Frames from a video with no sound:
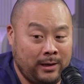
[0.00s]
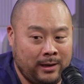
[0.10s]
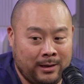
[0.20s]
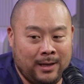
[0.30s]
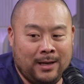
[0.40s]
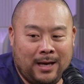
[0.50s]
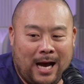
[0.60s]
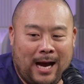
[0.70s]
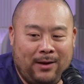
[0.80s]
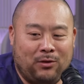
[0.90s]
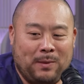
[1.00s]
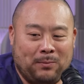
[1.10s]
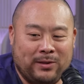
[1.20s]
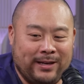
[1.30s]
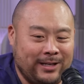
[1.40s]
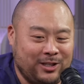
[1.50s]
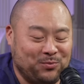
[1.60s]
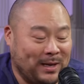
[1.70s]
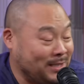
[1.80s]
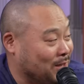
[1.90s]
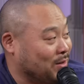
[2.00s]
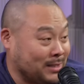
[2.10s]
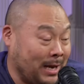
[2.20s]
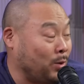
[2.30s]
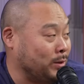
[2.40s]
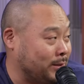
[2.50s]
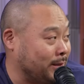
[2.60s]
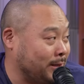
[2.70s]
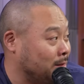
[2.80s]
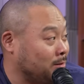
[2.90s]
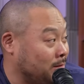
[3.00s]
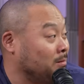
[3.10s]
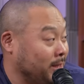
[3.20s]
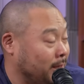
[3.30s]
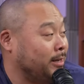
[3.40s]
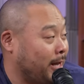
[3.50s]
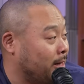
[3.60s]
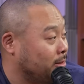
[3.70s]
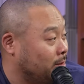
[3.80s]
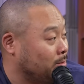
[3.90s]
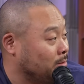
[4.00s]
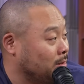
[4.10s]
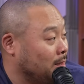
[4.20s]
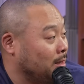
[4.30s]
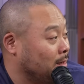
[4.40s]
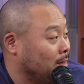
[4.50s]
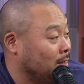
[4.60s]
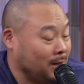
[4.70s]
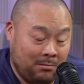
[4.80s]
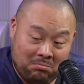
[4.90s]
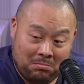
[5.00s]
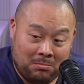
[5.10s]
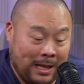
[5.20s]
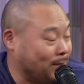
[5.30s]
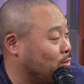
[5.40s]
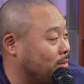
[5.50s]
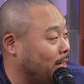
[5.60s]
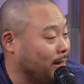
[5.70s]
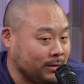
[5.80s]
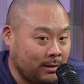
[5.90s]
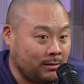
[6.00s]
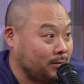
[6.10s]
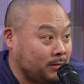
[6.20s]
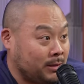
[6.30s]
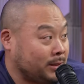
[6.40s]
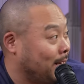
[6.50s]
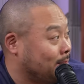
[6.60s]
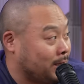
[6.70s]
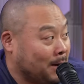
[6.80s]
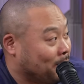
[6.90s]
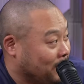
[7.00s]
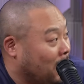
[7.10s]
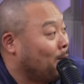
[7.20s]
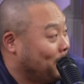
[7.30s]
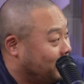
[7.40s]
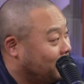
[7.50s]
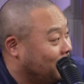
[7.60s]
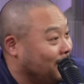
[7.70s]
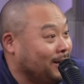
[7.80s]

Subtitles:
And I remember thinking to myself, because I always think in Indiana Jones, Last Crusade, I was like, this guy's the cup of the carpenter.